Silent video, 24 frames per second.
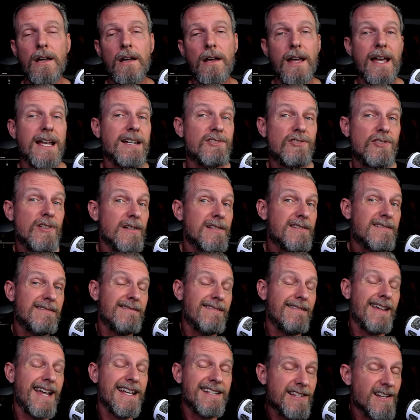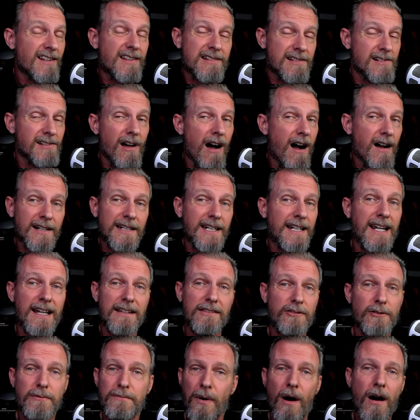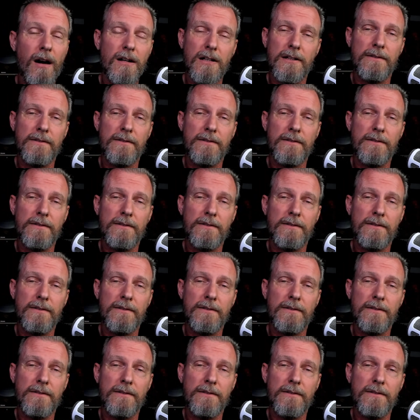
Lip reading: It's a slog to get through part of